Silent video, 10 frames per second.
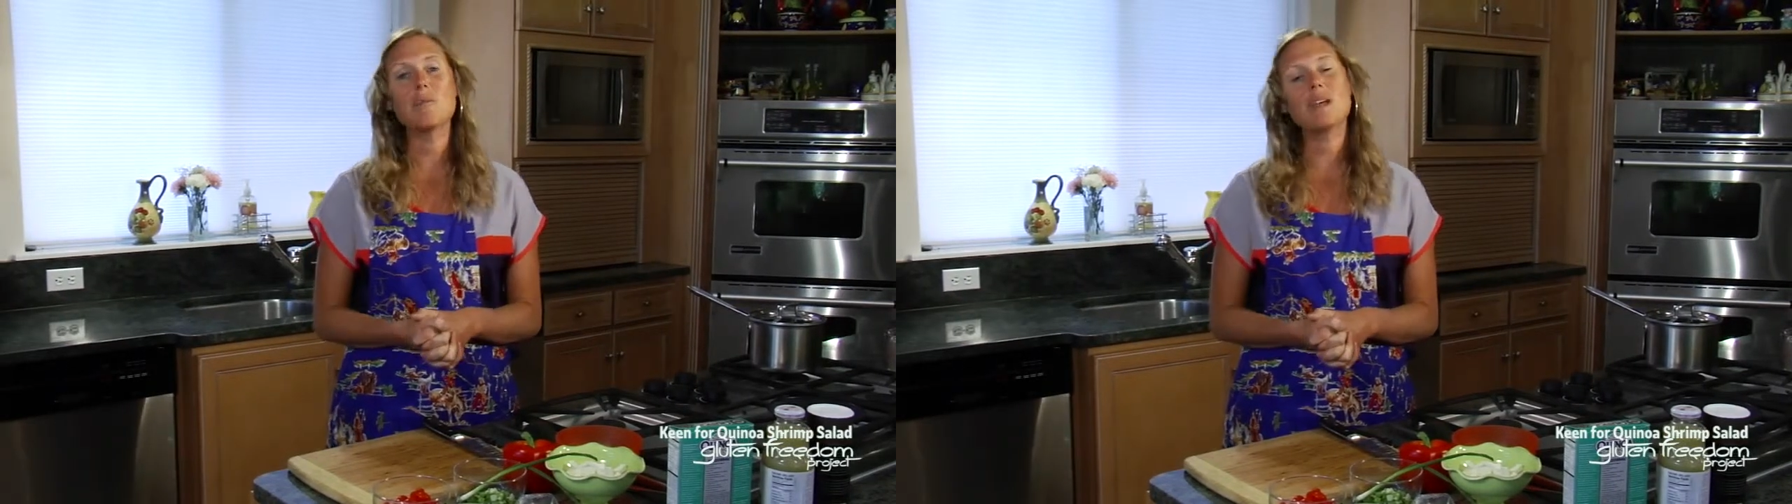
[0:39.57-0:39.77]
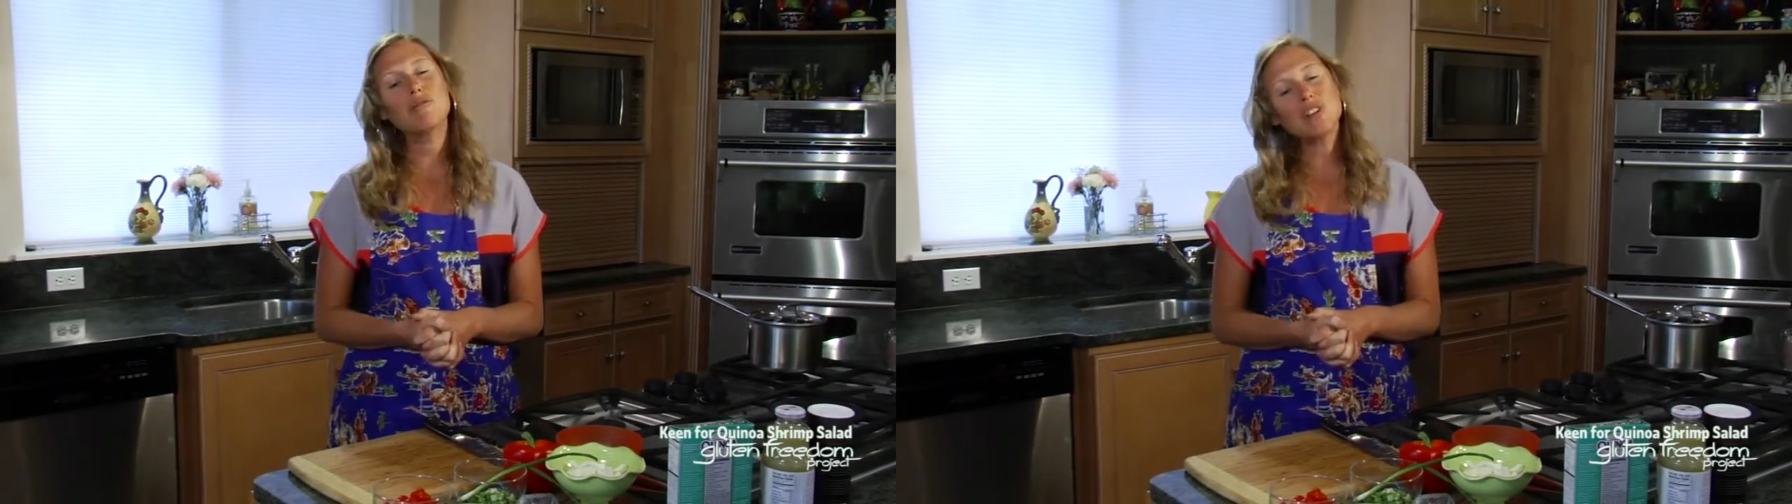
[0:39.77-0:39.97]

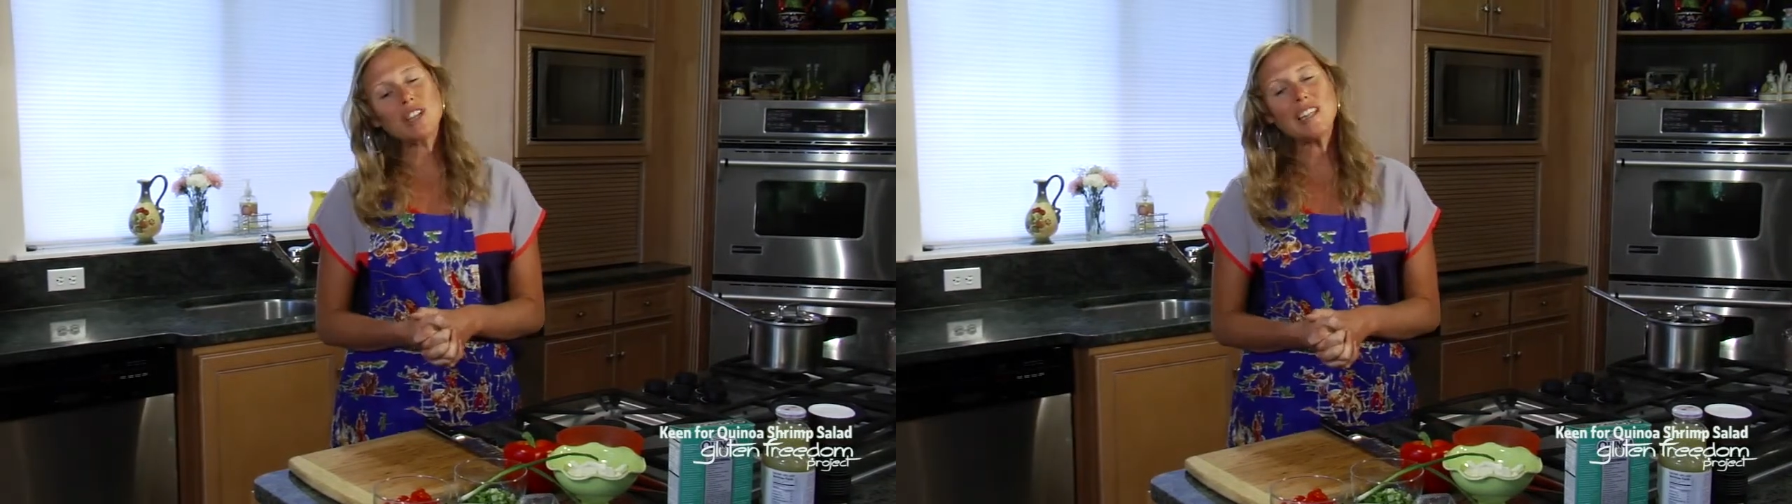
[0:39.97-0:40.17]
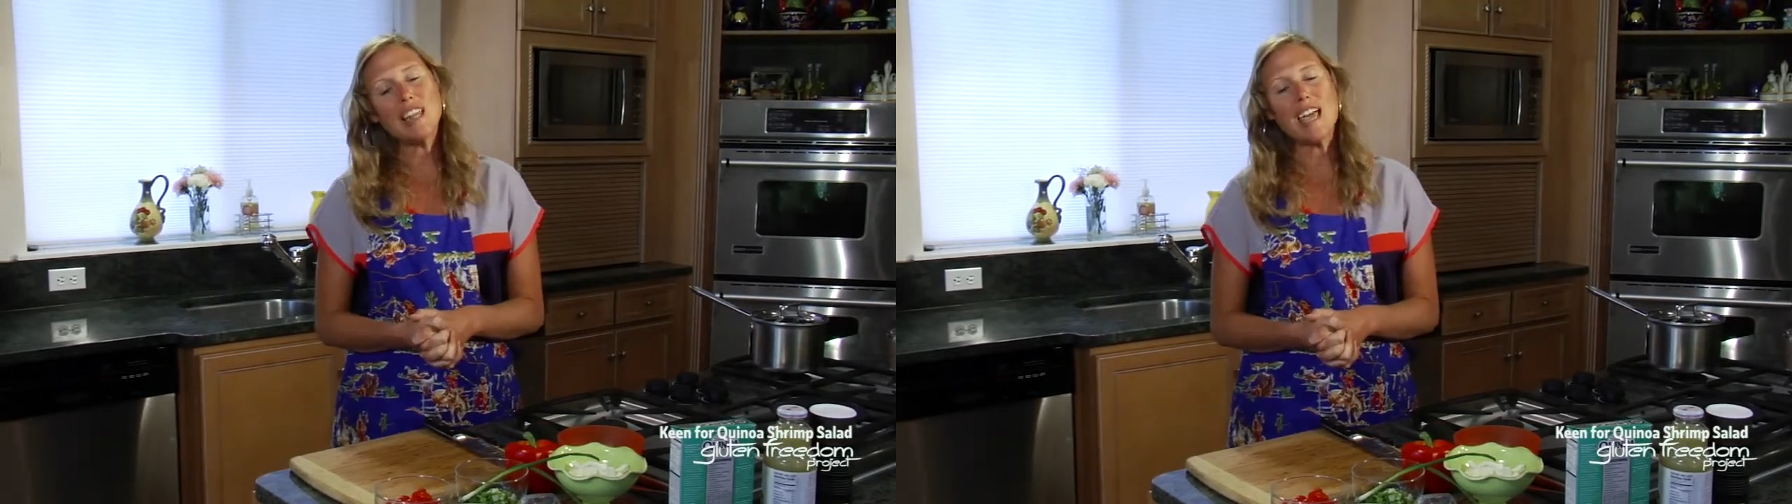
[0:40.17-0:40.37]
and we
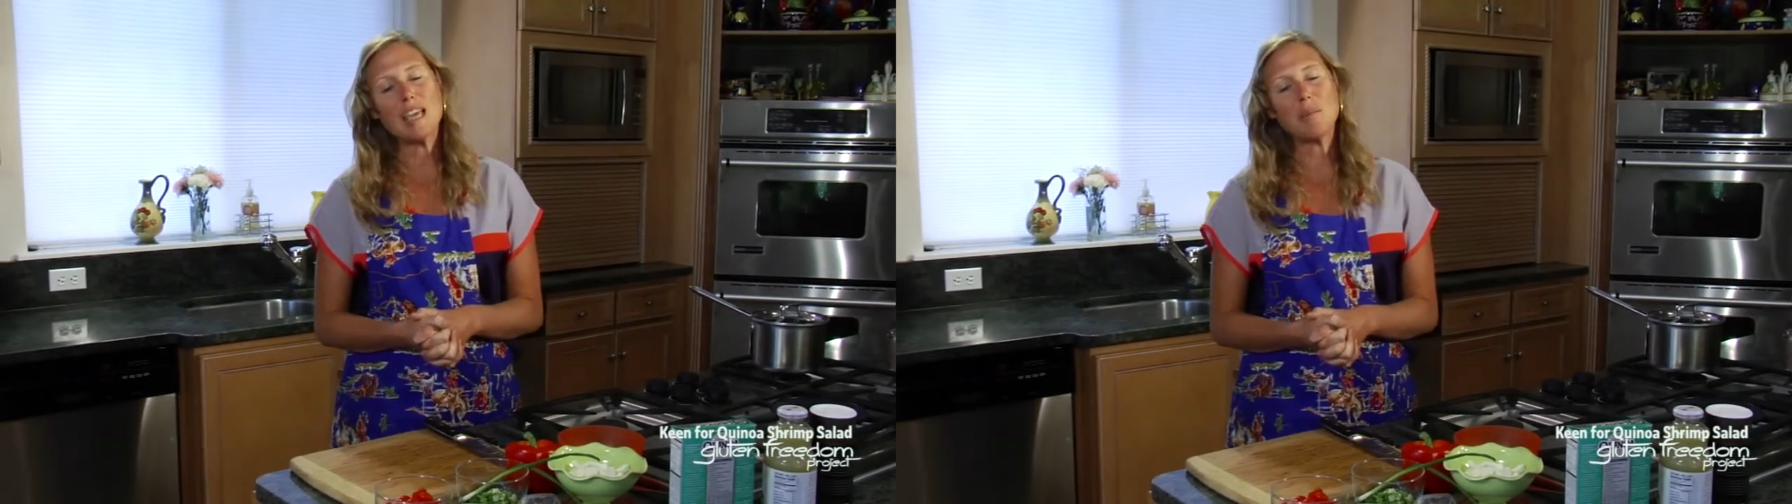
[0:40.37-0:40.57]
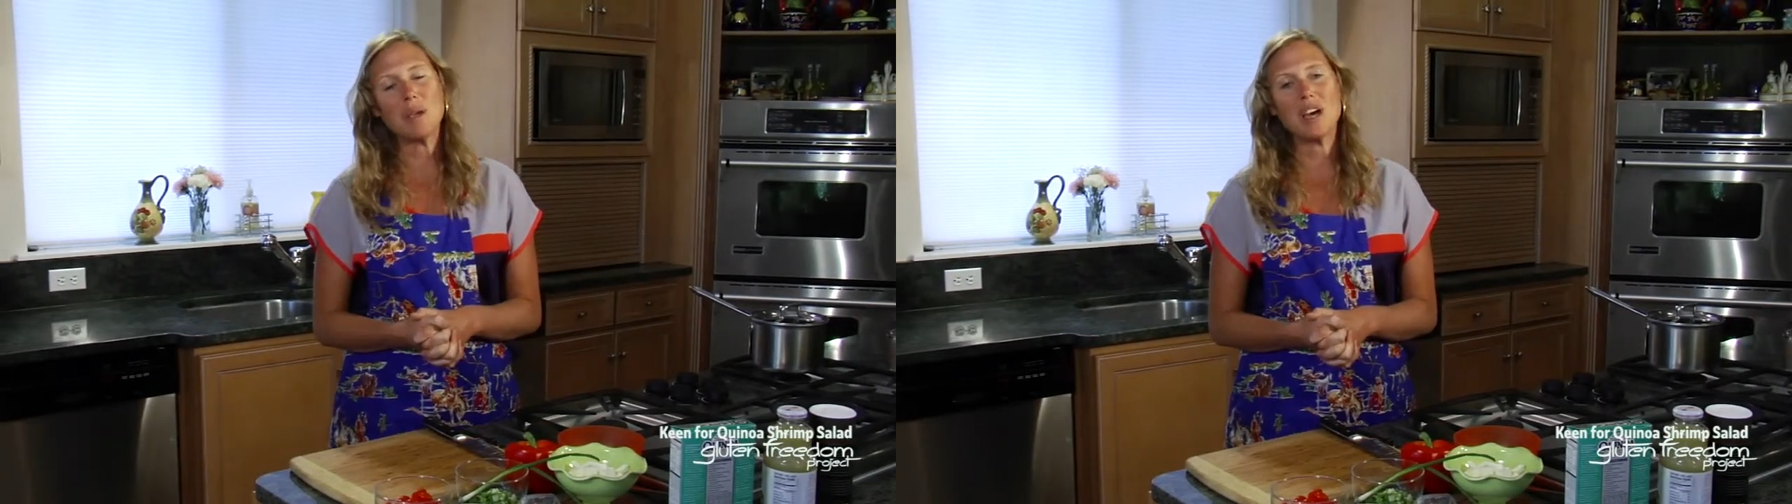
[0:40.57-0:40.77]
really
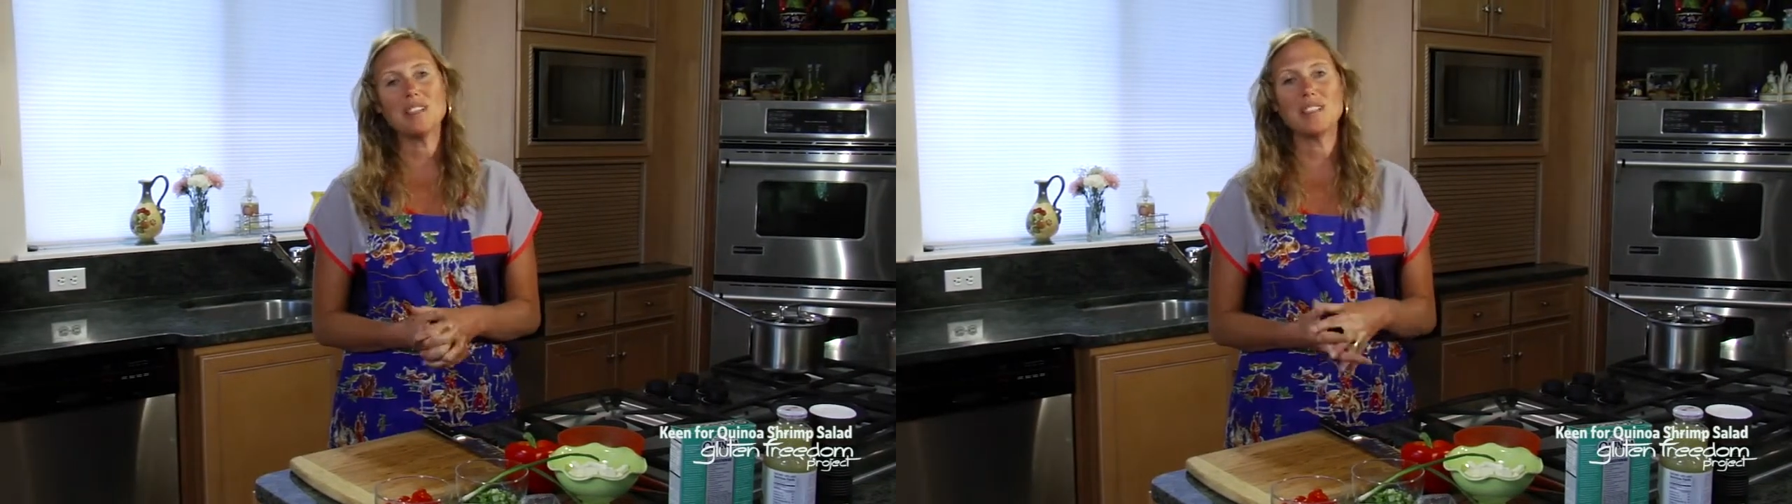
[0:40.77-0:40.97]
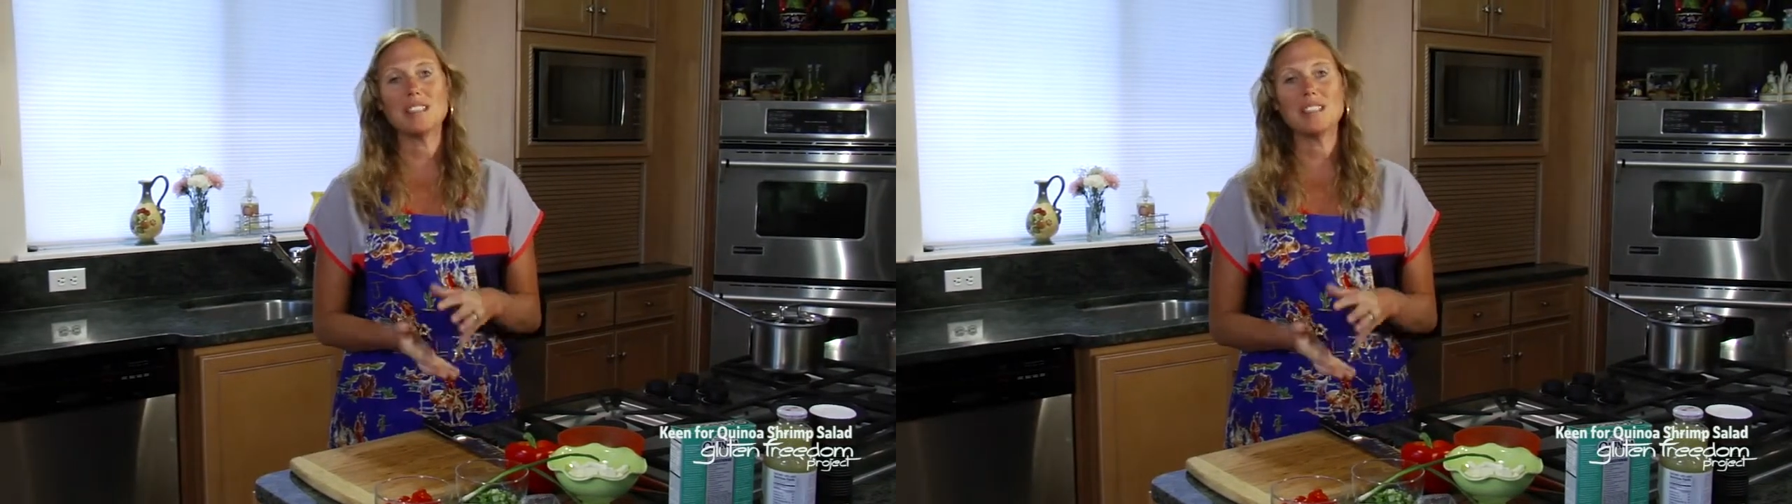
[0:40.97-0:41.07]
like it because